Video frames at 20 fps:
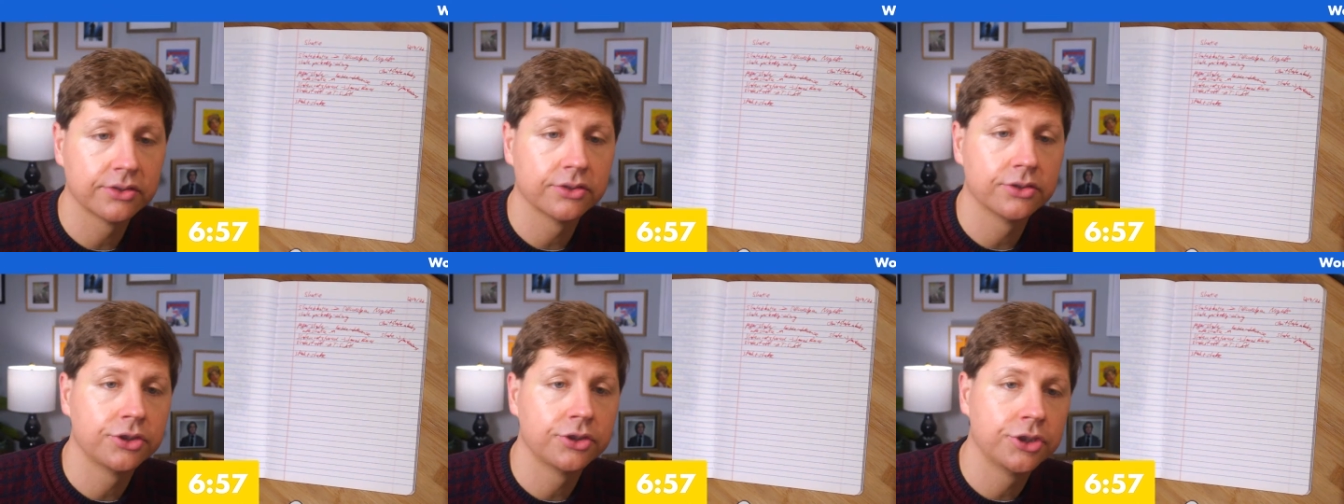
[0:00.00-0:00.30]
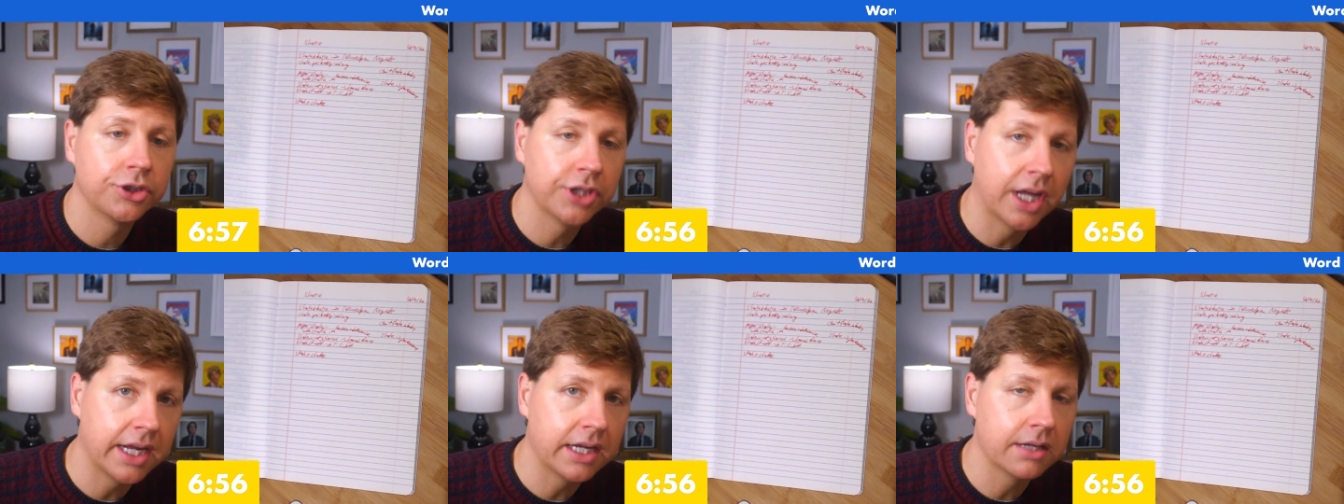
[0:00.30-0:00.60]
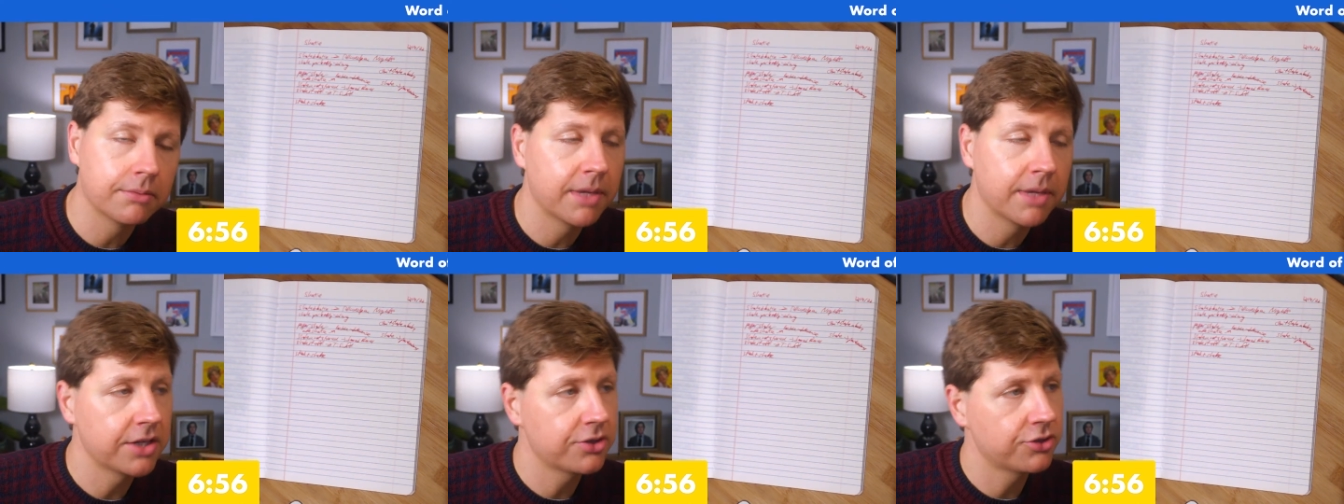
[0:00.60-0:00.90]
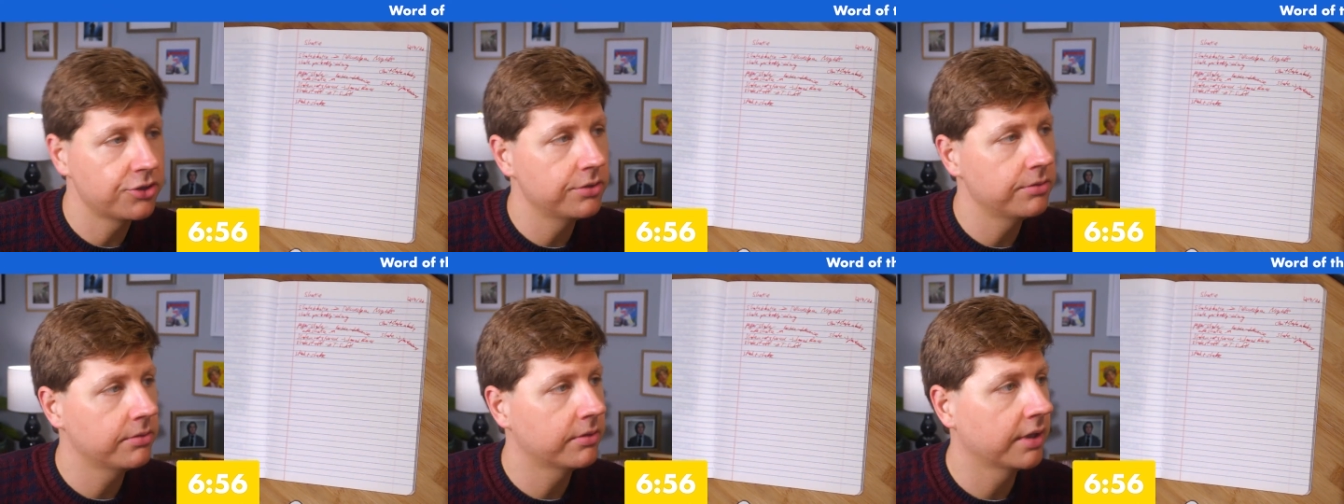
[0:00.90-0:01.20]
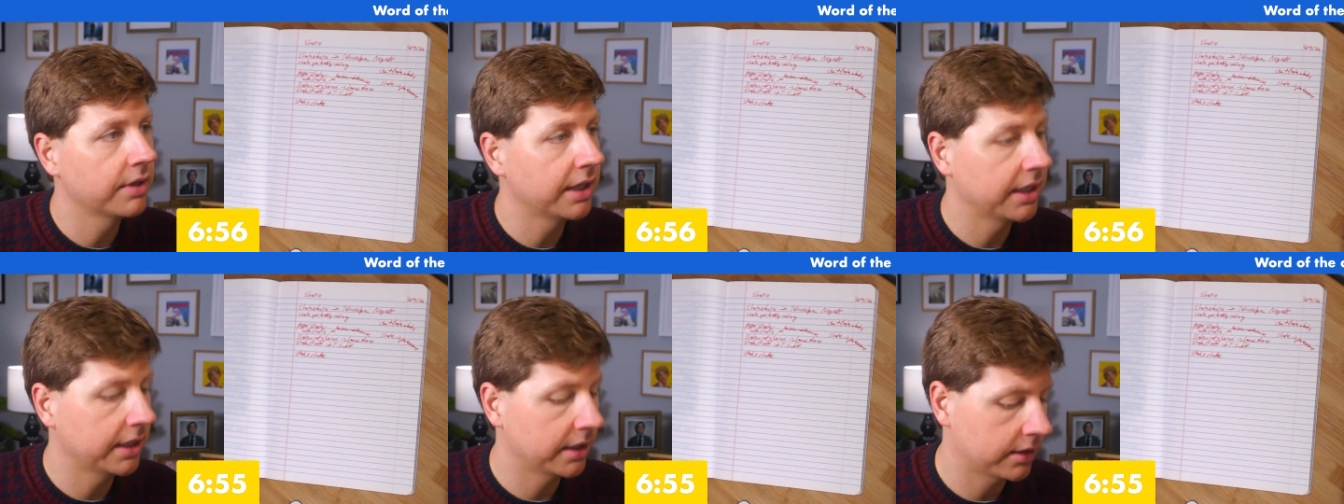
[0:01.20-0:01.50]
Shake makes you
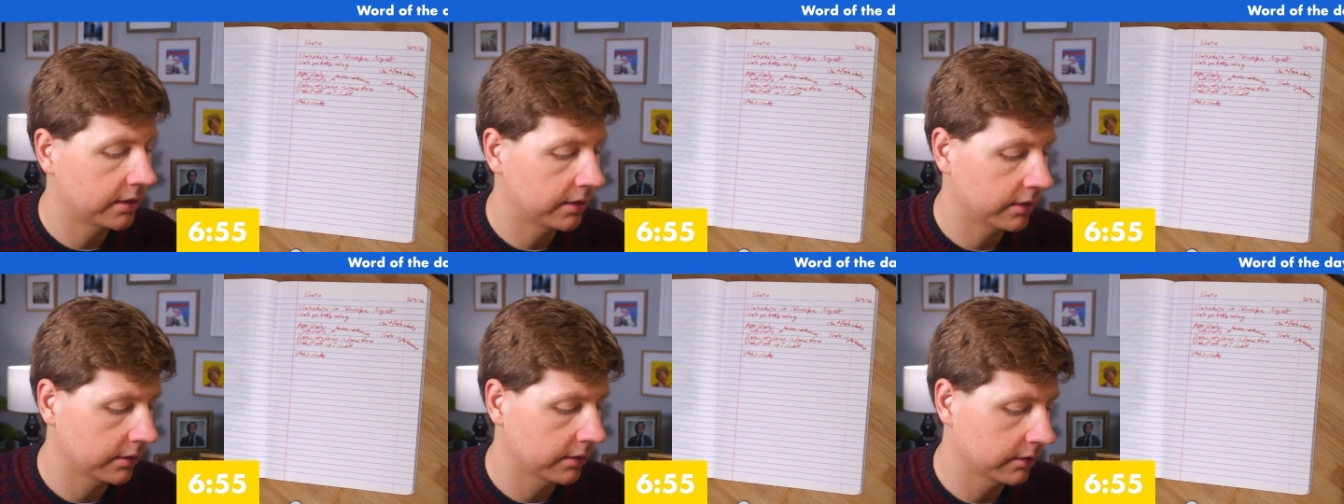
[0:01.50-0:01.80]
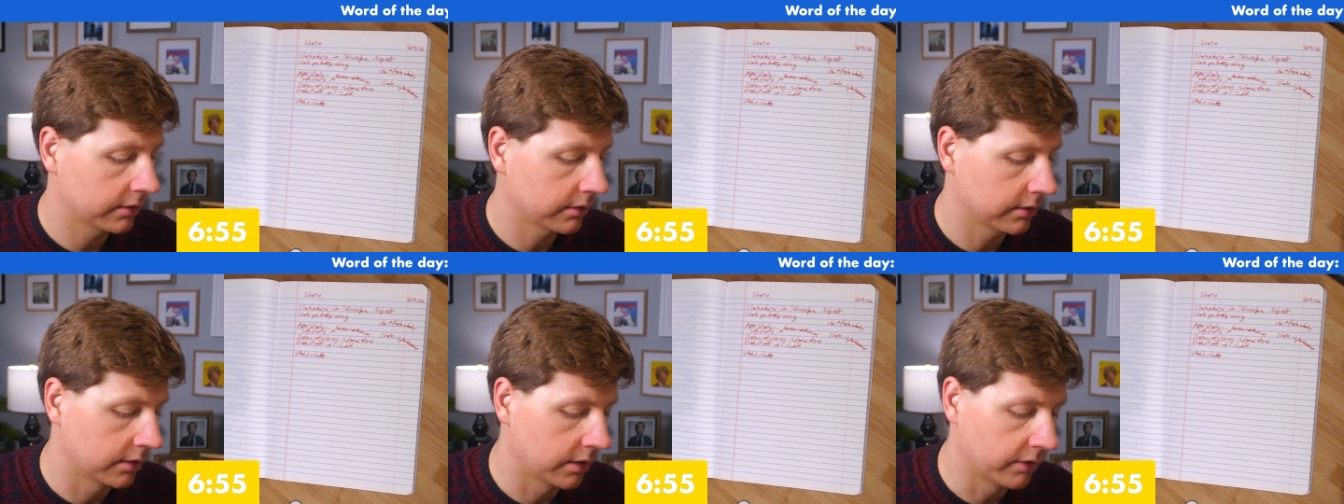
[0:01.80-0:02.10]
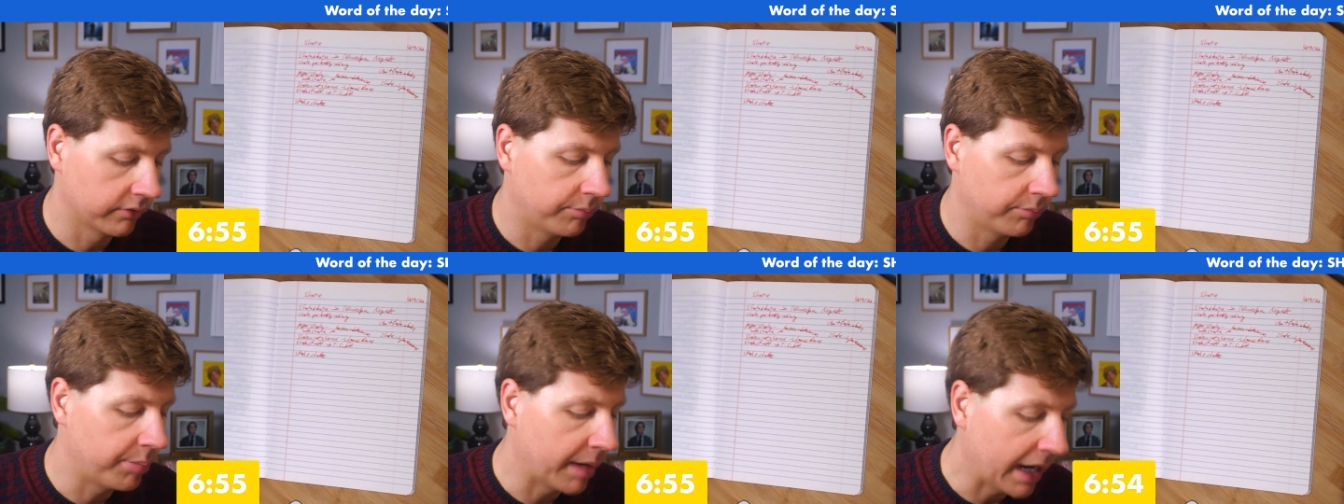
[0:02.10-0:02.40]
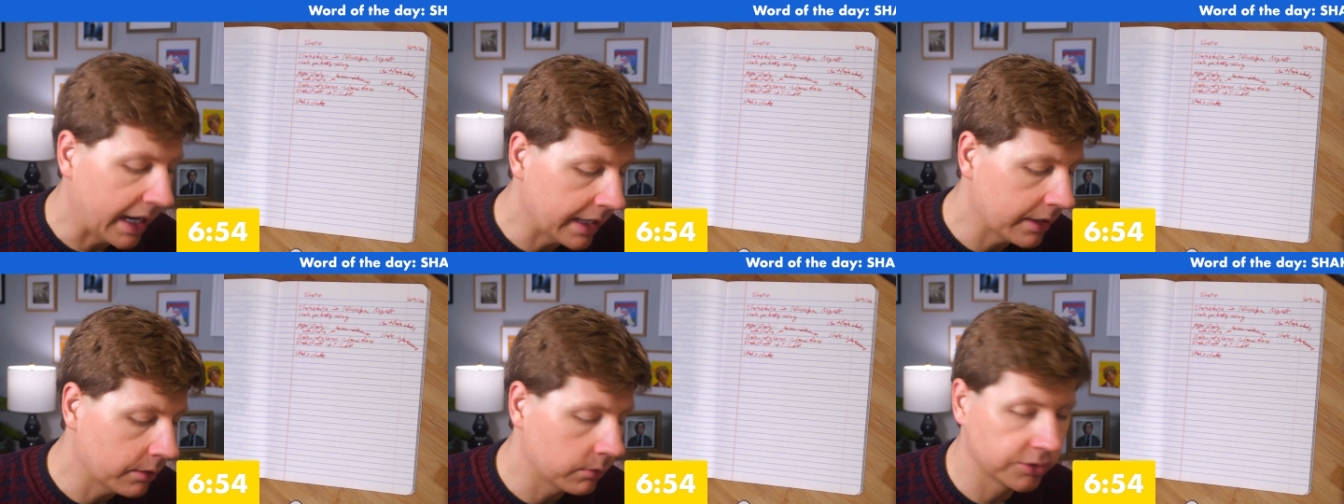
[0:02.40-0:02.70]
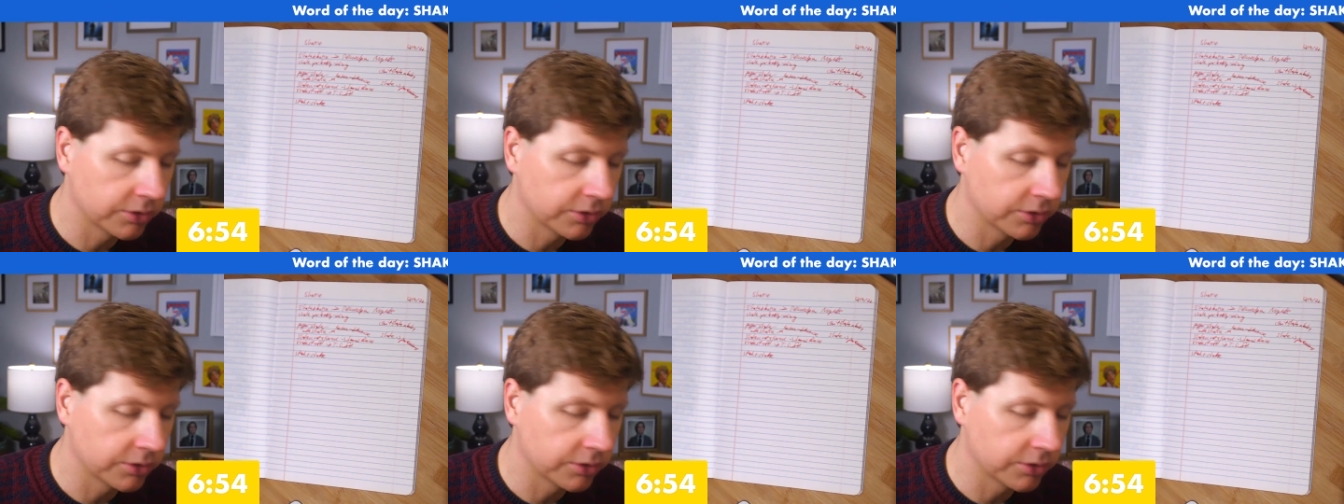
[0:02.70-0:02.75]
think of bake,